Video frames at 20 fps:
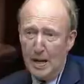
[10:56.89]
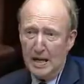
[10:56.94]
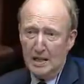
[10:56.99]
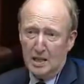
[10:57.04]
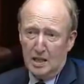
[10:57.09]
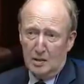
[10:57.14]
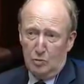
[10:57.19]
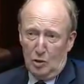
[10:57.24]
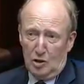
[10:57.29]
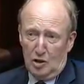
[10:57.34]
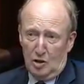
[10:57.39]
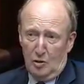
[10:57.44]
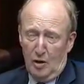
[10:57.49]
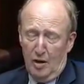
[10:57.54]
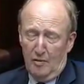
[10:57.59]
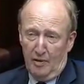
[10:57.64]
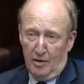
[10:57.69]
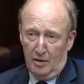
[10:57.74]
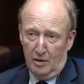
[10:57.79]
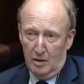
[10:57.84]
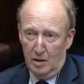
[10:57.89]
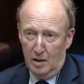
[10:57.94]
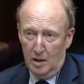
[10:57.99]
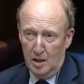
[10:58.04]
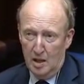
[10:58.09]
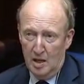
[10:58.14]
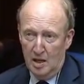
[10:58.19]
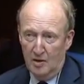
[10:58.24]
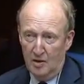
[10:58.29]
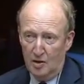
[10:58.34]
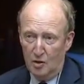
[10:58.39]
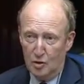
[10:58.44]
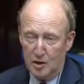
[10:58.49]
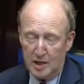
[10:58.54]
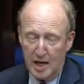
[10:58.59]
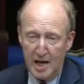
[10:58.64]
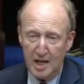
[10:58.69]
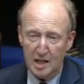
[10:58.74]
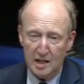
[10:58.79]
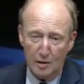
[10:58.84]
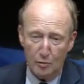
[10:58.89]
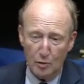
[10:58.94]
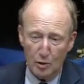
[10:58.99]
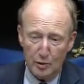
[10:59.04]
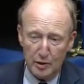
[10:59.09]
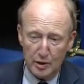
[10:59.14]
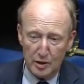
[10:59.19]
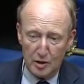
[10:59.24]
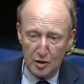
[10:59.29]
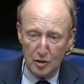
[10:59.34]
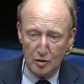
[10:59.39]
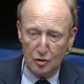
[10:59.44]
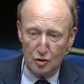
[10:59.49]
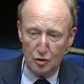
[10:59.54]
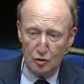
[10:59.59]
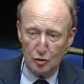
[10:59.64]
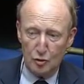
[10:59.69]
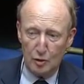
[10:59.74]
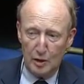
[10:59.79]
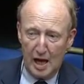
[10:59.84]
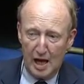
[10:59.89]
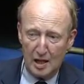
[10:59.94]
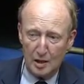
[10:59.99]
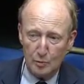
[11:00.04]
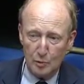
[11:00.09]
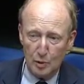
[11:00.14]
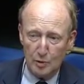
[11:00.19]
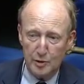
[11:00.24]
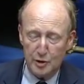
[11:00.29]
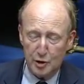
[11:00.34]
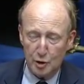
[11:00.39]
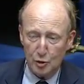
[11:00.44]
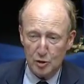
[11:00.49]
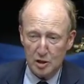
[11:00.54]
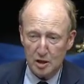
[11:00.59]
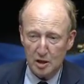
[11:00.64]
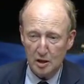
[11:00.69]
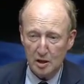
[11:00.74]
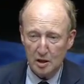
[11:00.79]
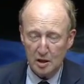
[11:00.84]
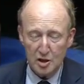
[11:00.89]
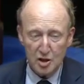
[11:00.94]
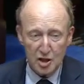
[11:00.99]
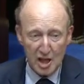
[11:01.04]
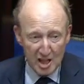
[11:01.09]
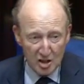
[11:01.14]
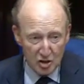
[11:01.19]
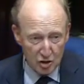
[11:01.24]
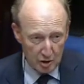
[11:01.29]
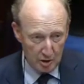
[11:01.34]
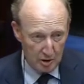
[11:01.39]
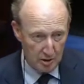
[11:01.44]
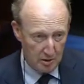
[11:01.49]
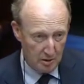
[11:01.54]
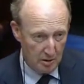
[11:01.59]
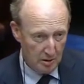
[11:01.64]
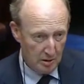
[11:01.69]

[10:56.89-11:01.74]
basis whatsoever, you say they will, to, to, to allow them will reduce congestion.